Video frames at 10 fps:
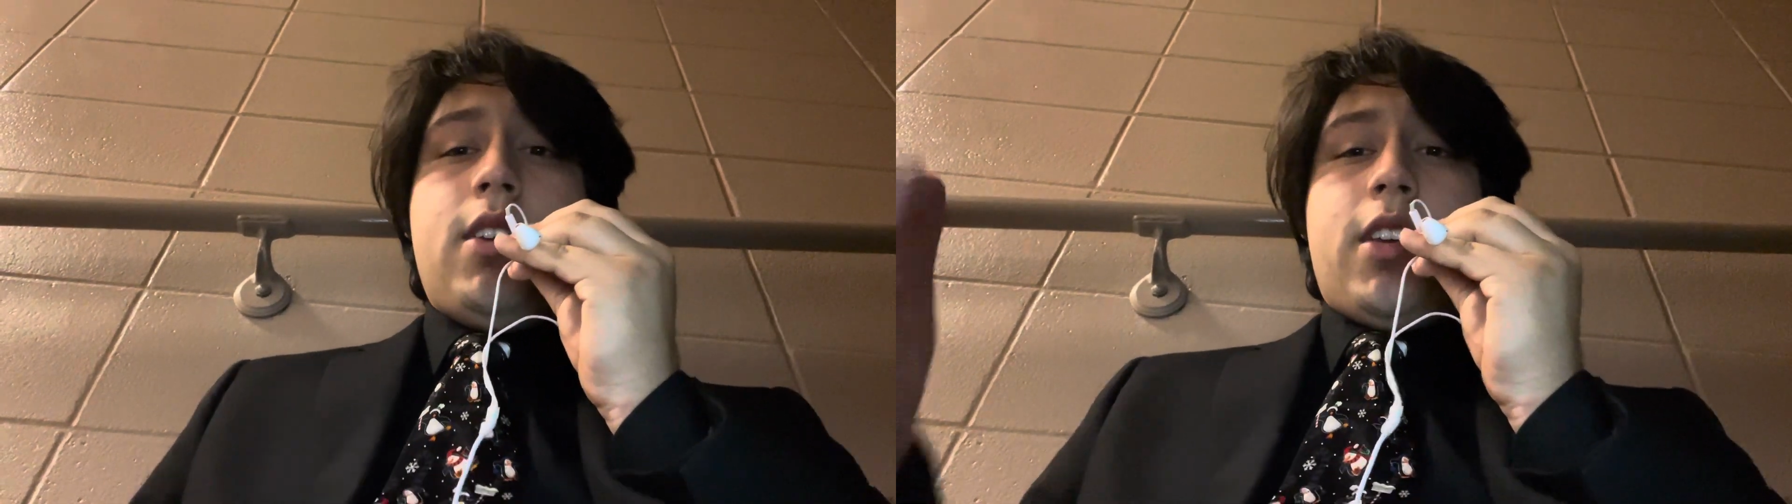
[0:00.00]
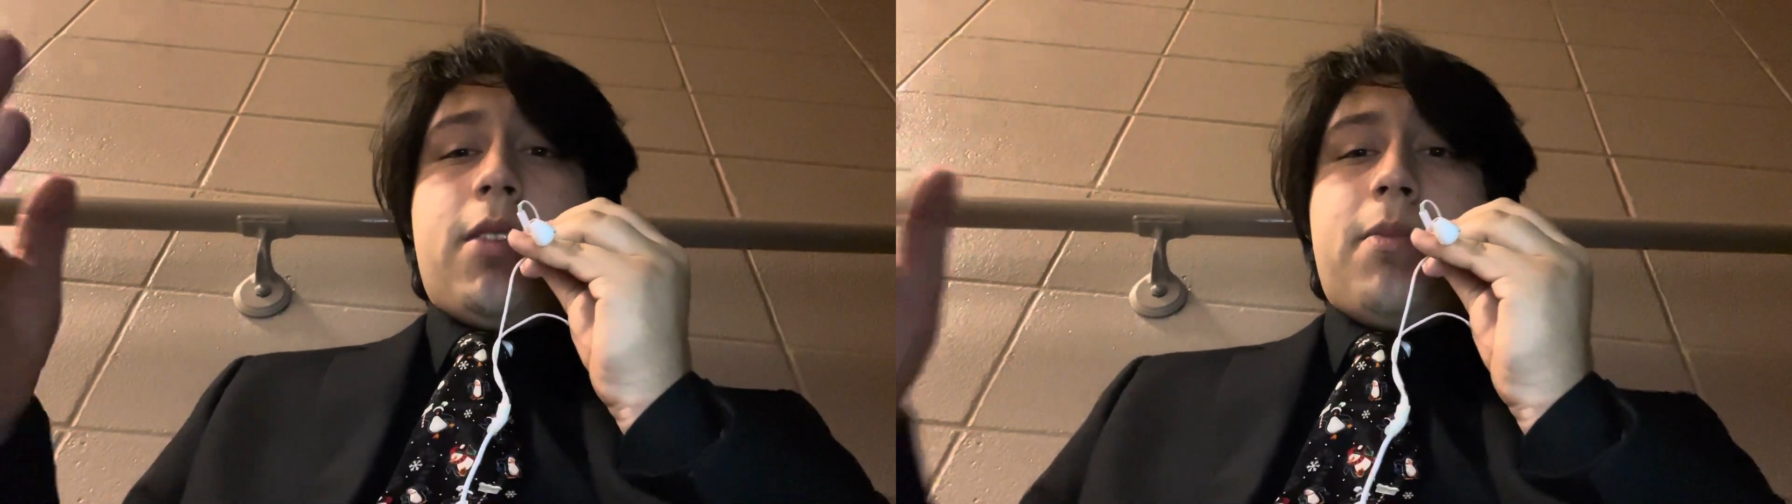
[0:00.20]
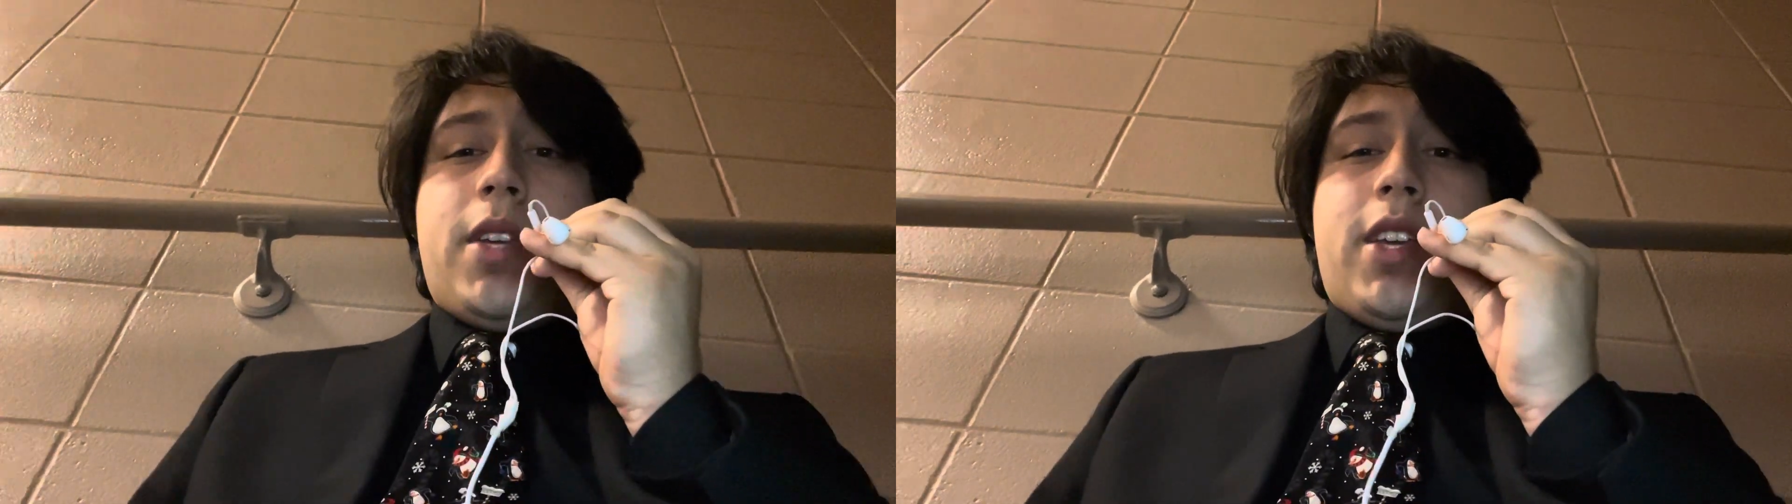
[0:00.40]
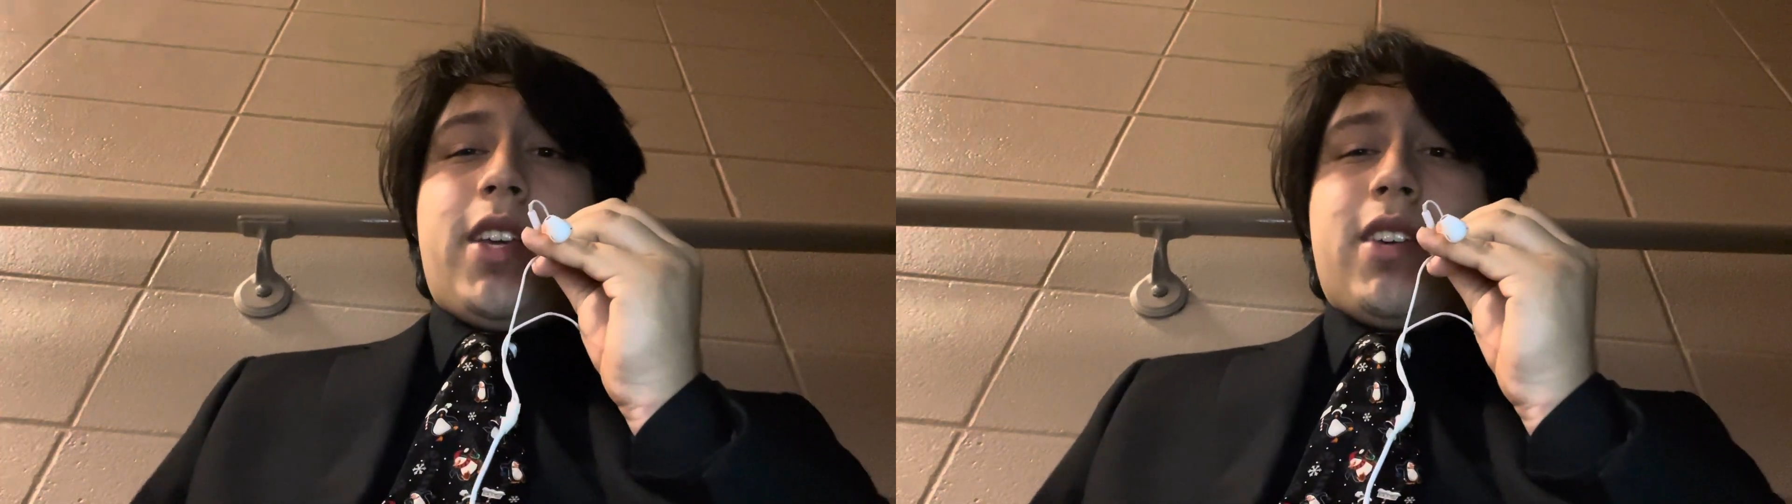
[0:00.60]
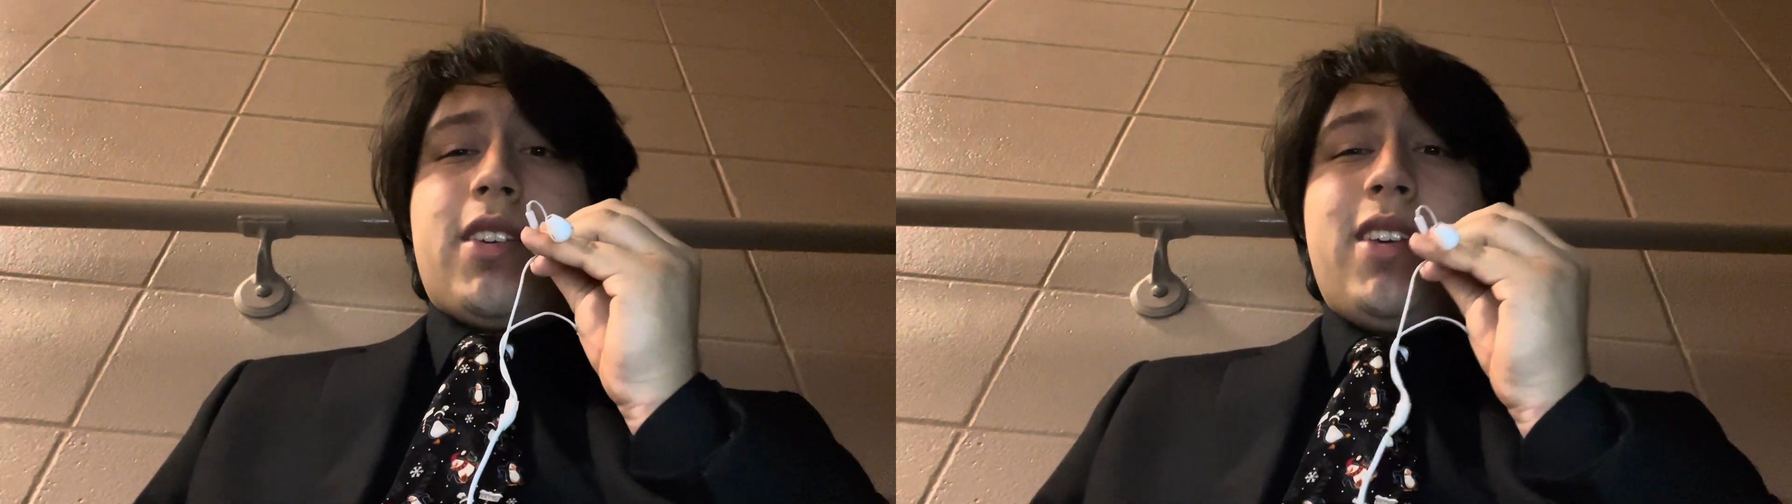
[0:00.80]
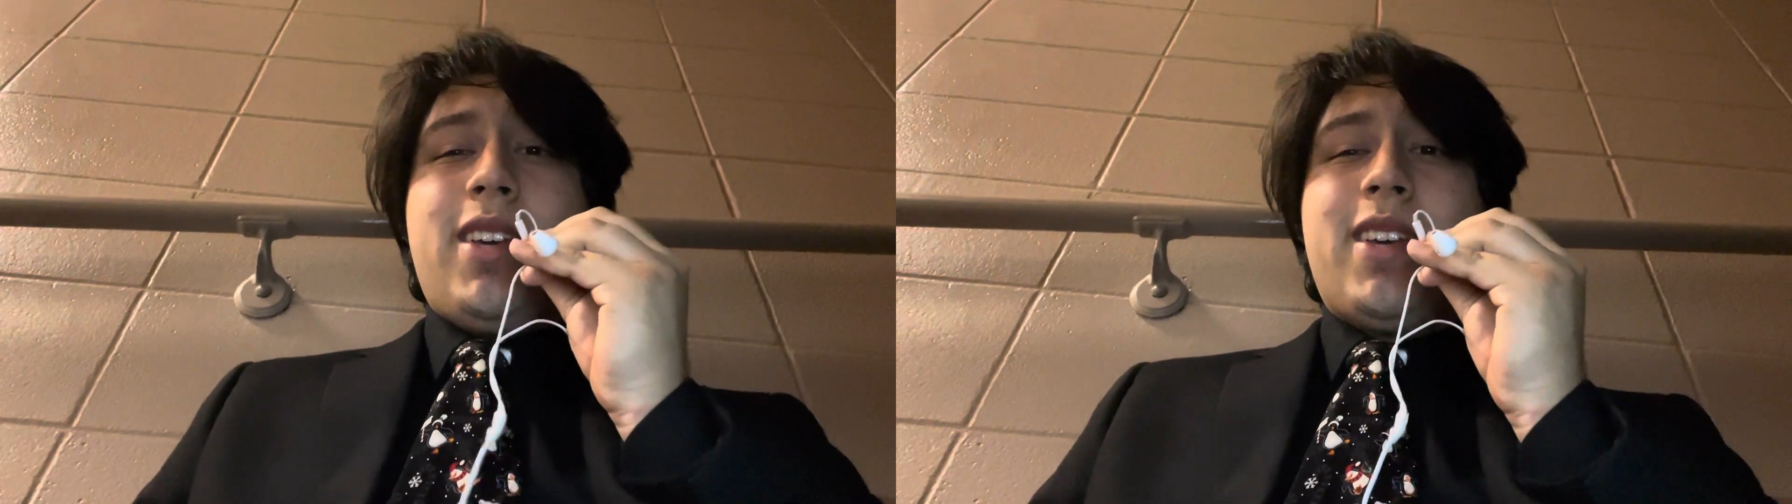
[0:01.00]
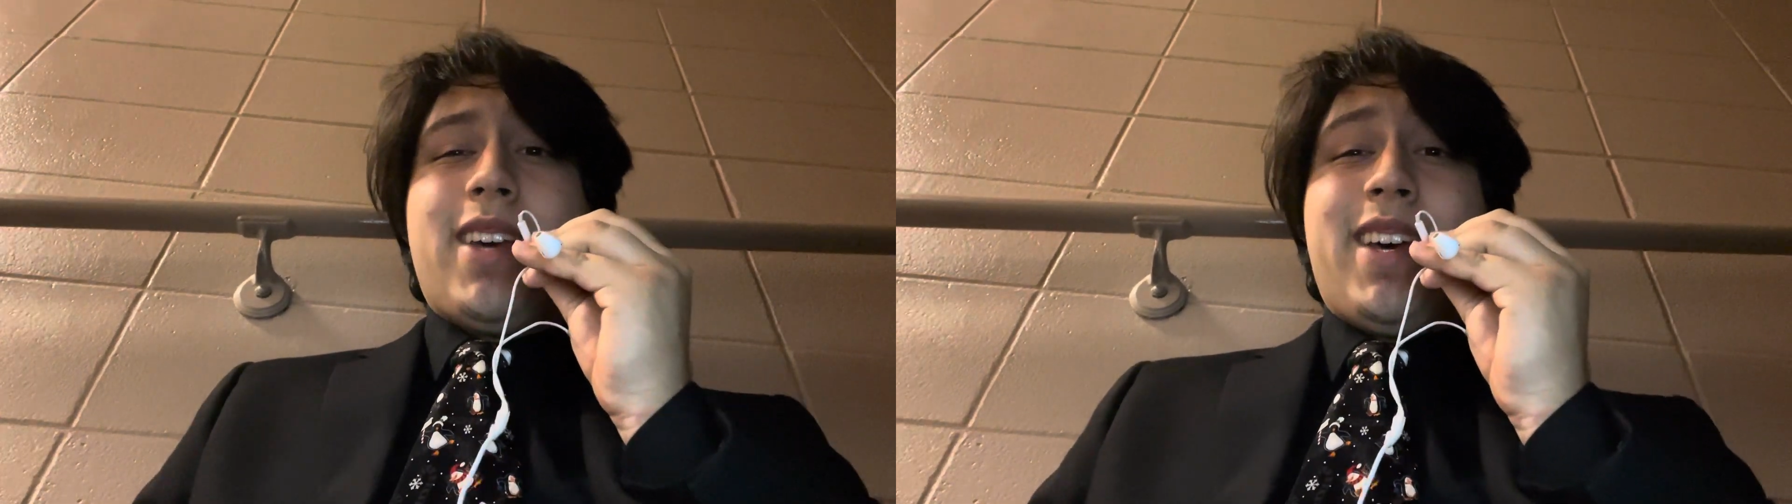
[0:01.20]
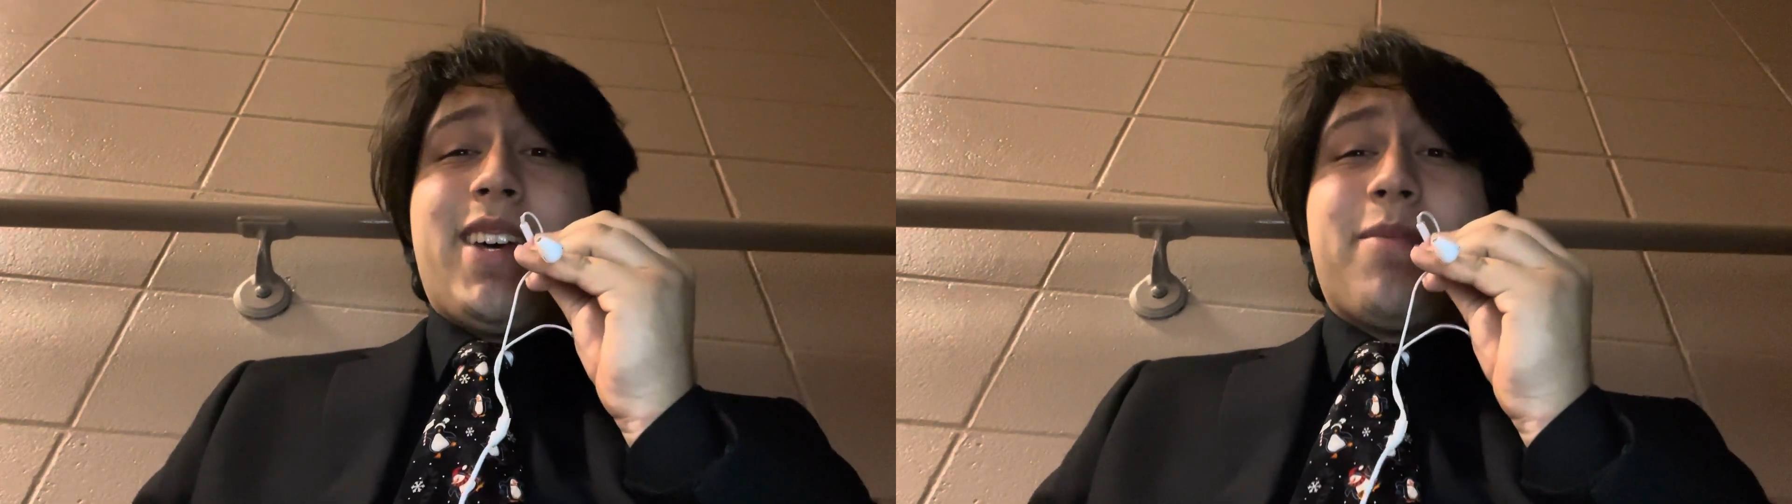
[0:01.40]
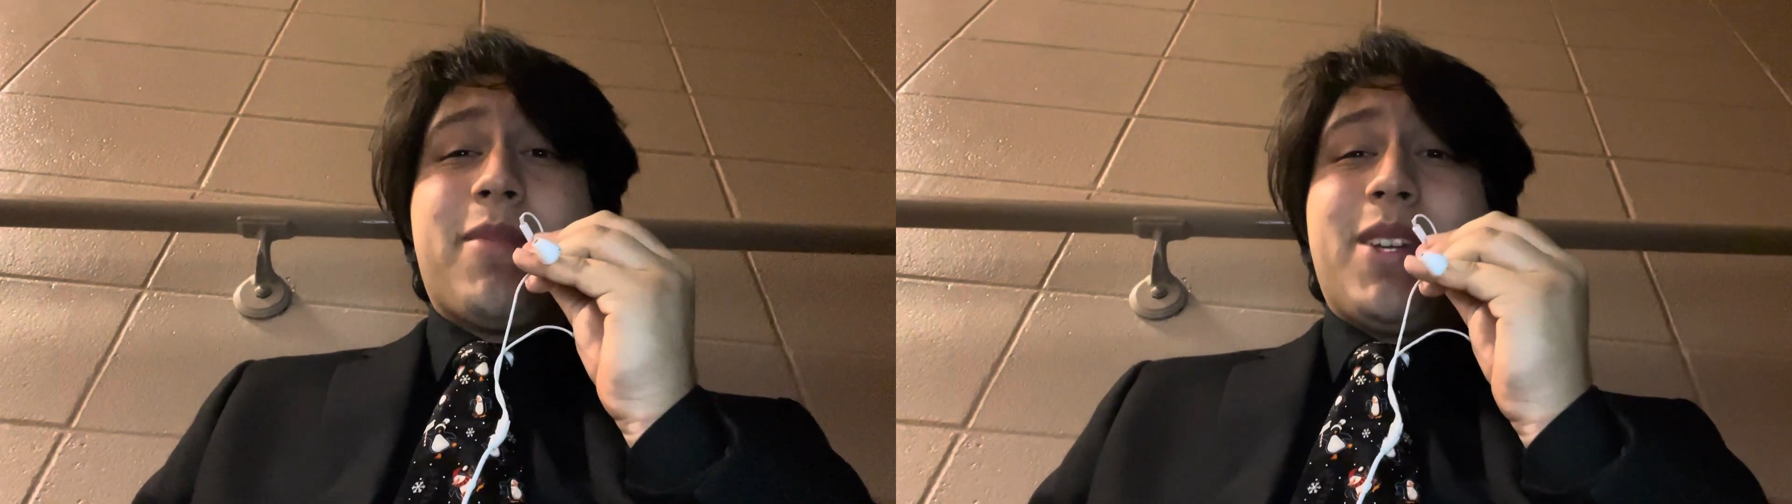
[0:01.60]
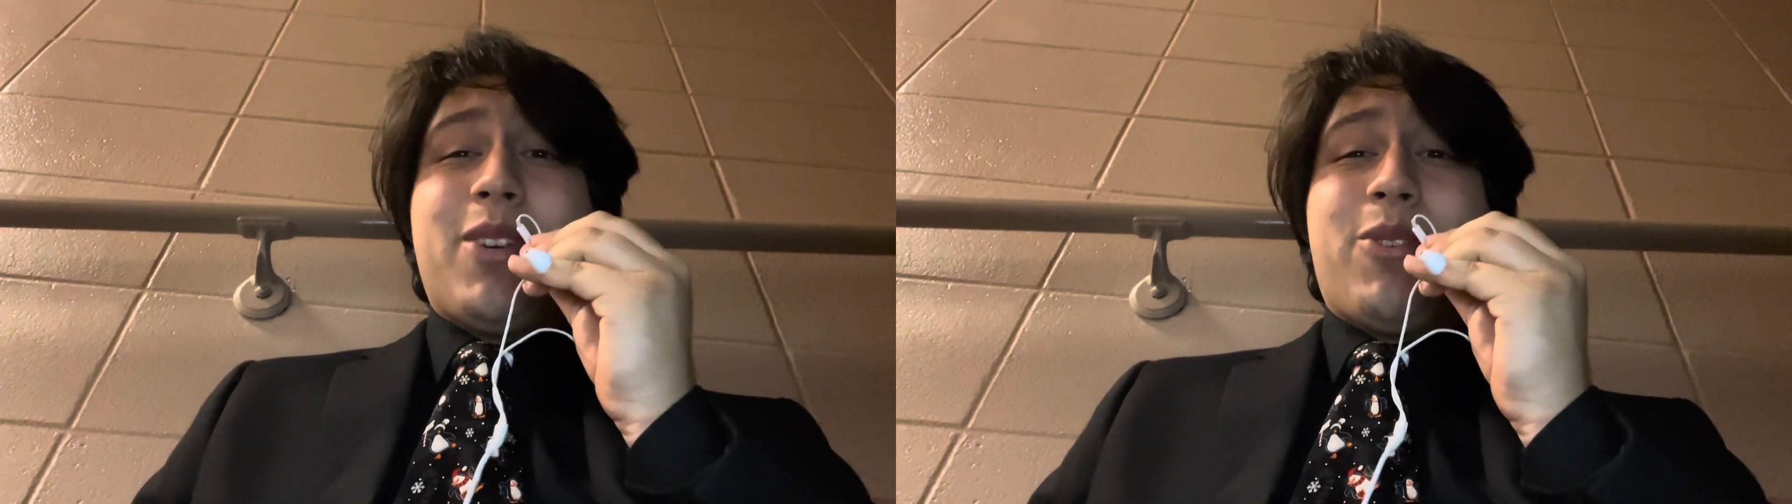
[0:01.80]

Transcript: it being an